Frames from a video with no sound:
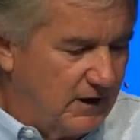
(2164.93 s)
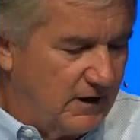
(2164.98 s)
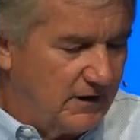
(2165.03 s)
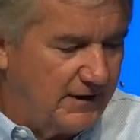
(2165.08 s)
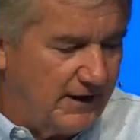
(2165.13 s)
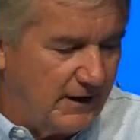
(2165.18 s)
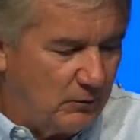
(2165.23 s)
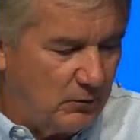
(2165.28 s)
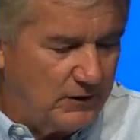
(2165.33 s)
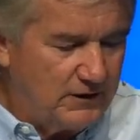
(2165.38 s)

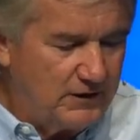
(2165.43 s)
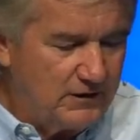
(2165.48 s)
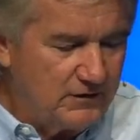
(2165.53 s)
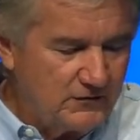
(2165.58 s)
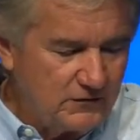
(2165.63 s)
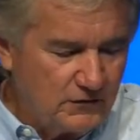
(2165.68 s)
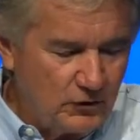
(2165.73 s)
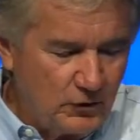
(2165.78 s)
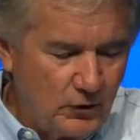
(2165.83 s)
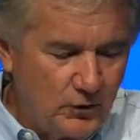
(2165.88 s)
that when his
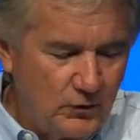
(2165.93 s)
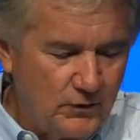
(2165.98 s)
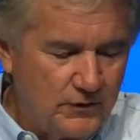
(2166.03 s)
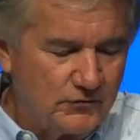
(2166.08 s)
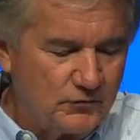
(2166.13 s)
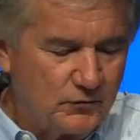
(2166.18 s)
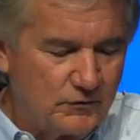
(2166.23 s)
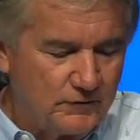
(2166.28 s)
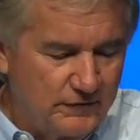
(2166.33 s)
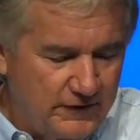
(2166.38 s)
glory
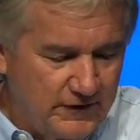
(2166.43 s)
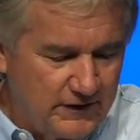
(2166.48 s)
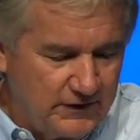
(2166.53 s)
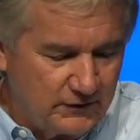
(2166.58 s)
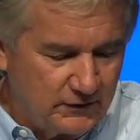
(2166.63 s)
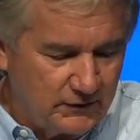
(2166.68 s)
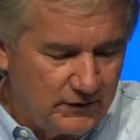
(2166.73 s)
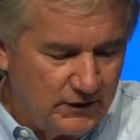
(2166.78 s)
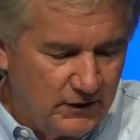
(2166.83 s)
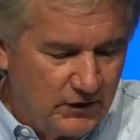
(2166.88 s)
is
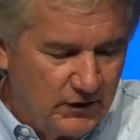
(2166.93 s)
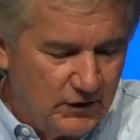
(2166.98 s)
revealed,